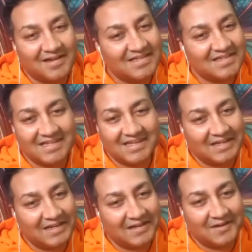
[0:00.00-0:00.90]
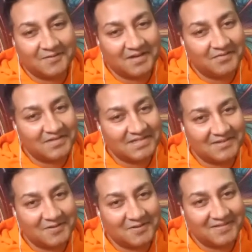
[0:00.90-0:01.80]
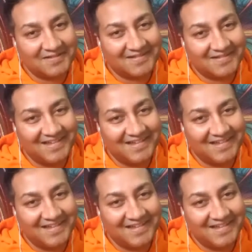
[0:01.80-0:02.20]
can see it now, every single one of you.